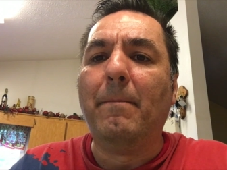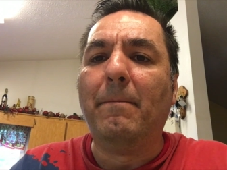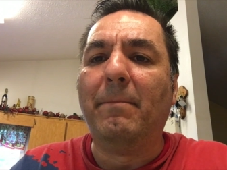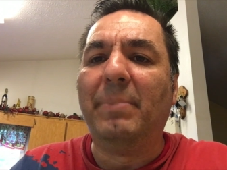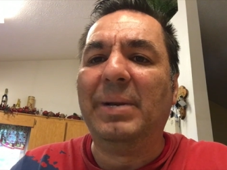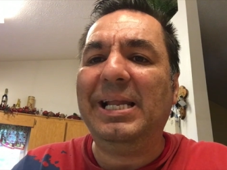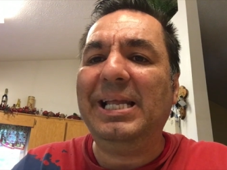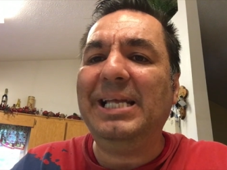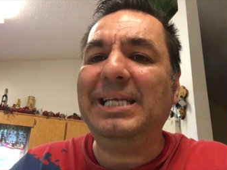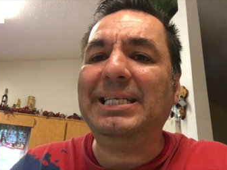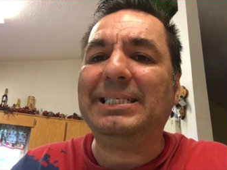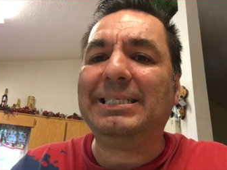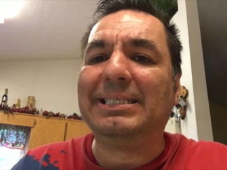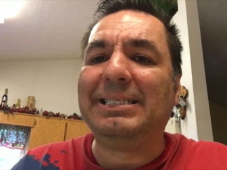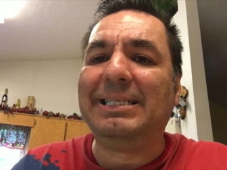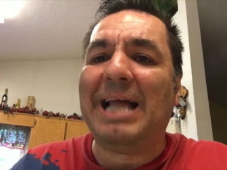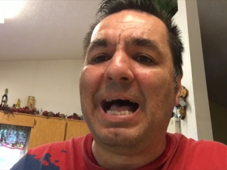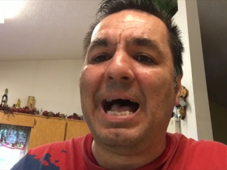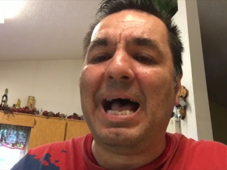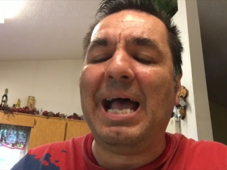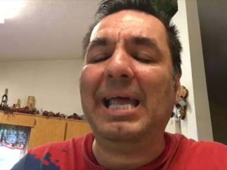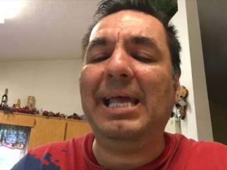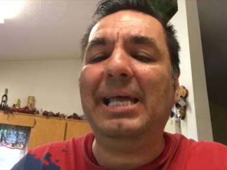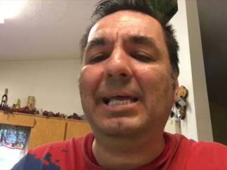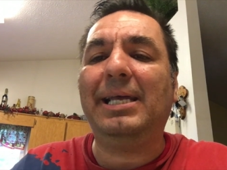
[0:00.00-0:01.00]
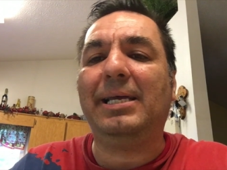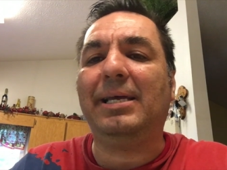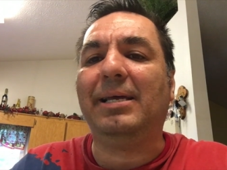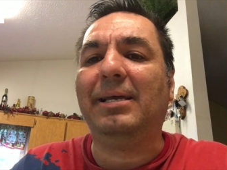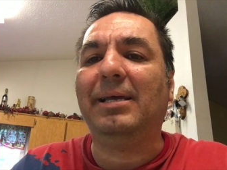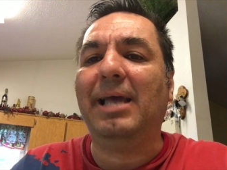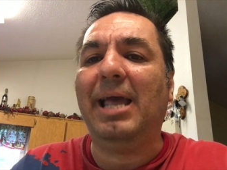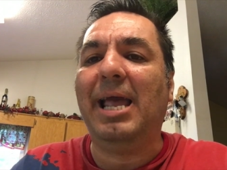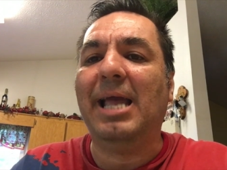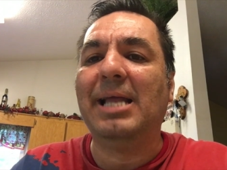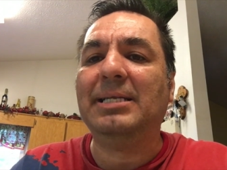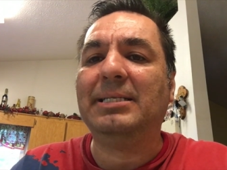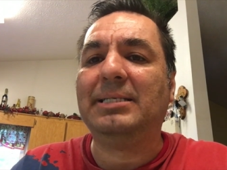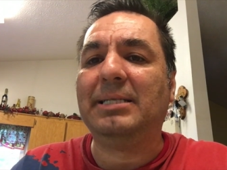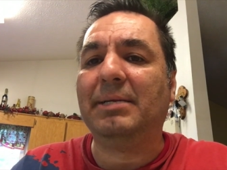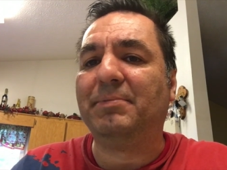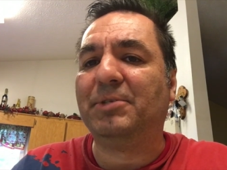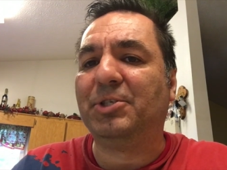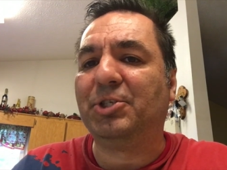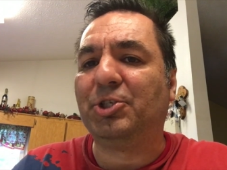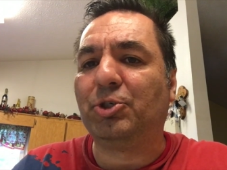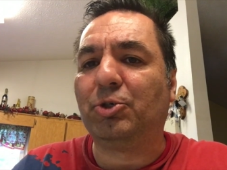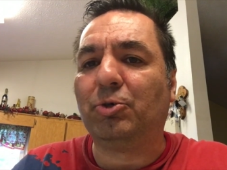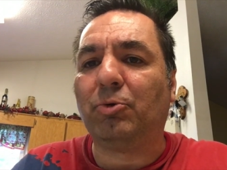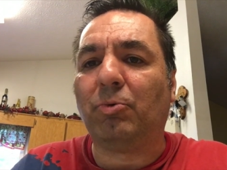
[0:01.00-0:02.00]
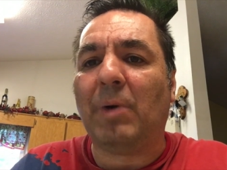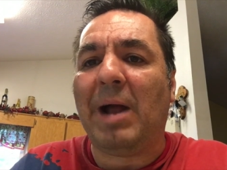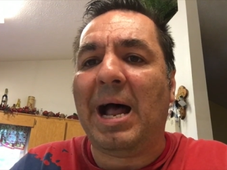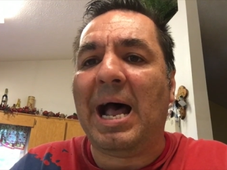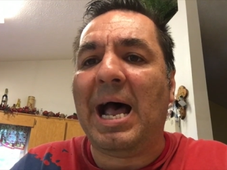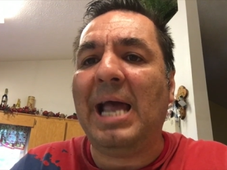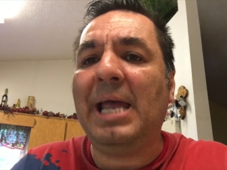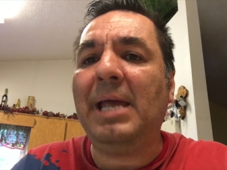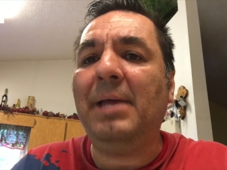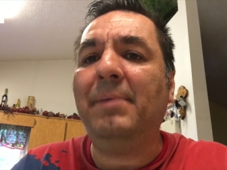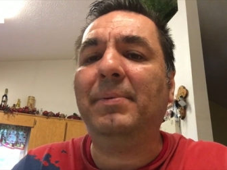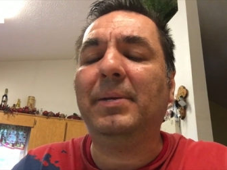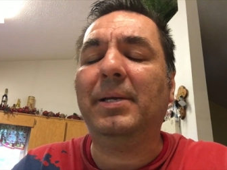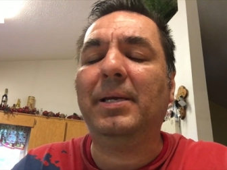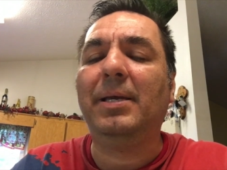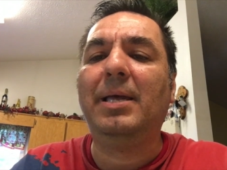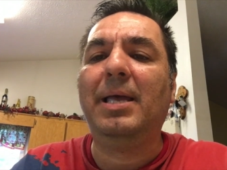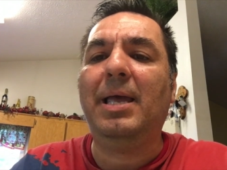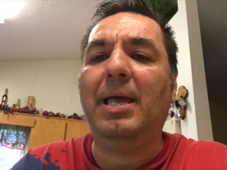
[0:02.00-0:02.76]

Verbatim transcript: please like and subscribe.